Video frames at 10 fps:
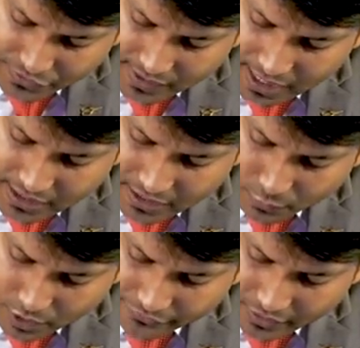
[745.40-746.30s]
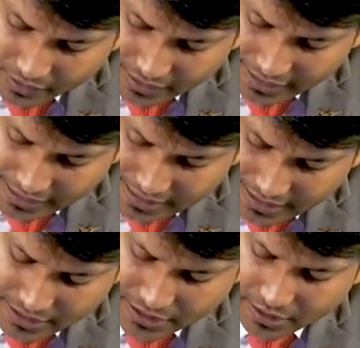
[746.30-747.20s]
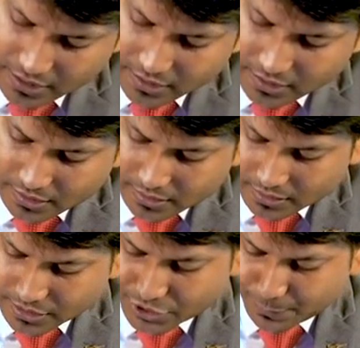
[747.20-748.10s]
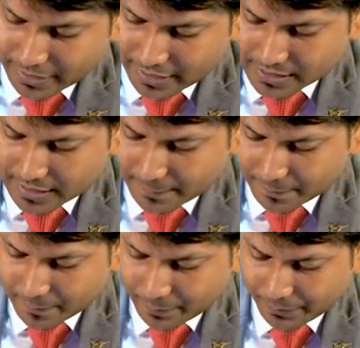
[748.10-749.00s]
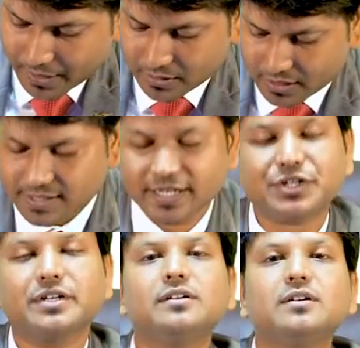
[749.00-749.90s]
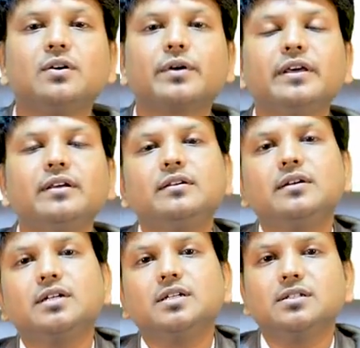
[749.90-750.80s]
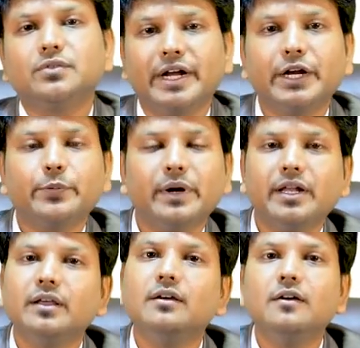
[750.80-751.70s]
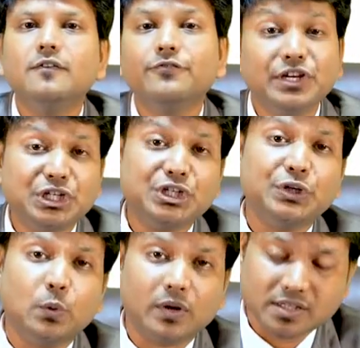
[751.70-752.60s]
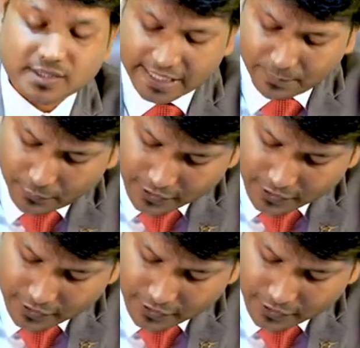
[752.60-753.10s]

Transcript: which was asked in one of your recent GPMER exam this session. Okay. 2020. Fishy odor. Zinc